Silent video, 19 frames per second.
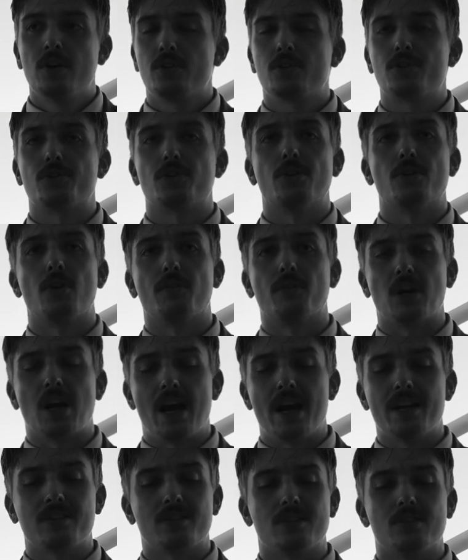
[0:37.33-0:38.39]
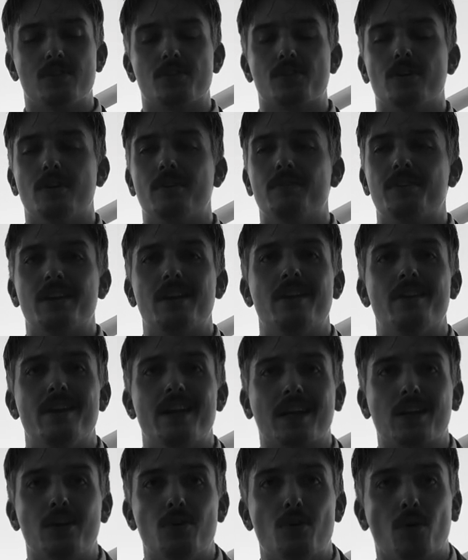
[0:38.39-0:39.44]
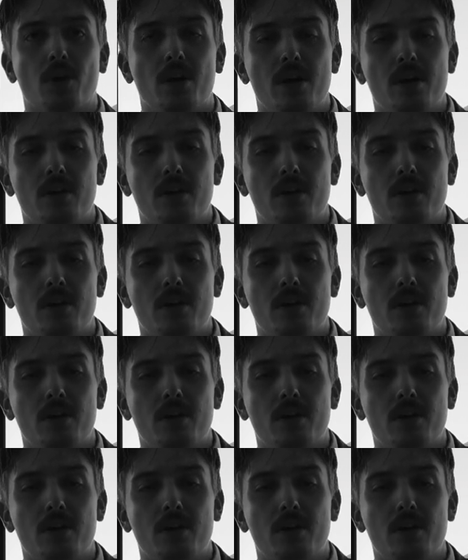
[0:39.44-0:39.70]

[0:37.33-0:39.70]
stirred over ice and served in a Nick and Nora